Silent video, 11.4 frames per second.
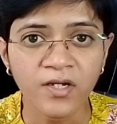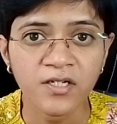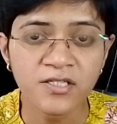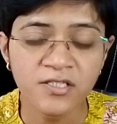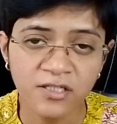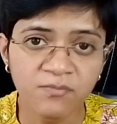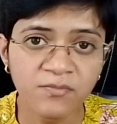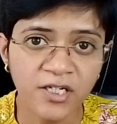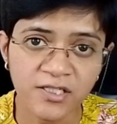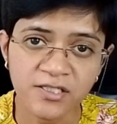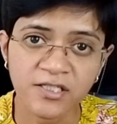In some
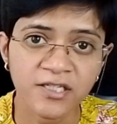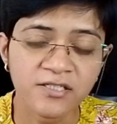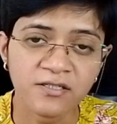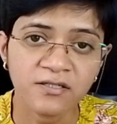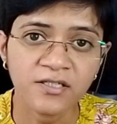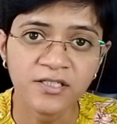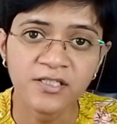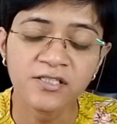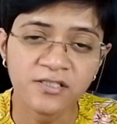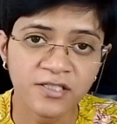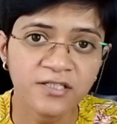cases, it is
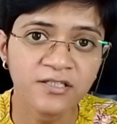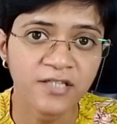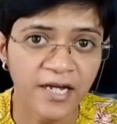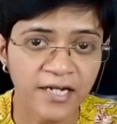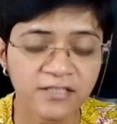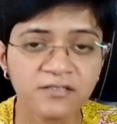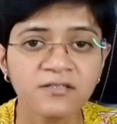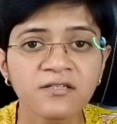seen that